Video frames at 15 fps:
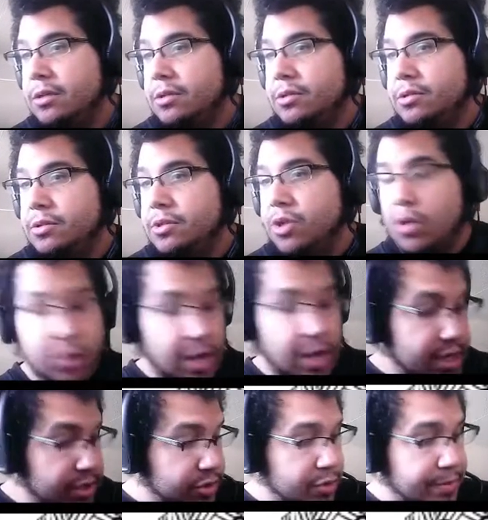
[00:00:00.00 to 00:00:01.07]
So how
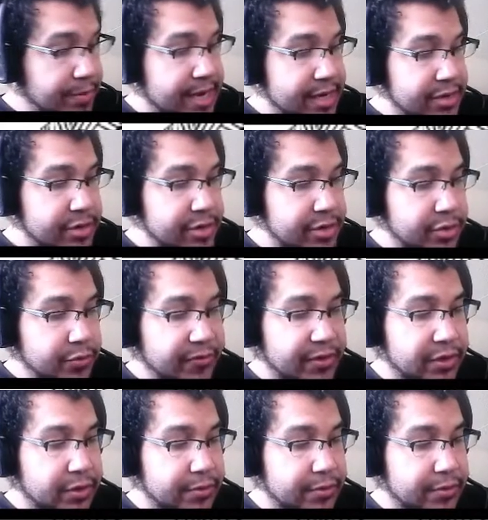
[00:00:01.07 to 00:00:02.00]
do you do a pattern? You fill.